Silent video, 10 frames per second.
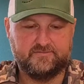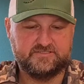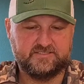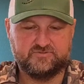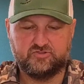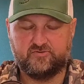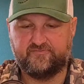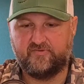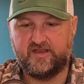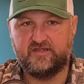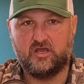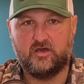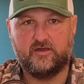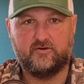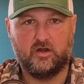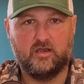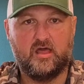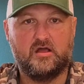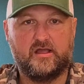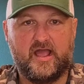some sort of red dot or a
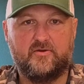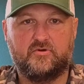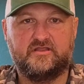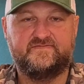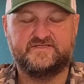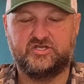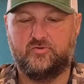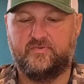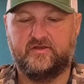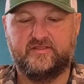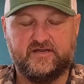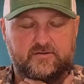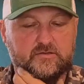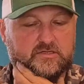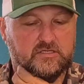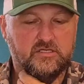long eye relief scope on there,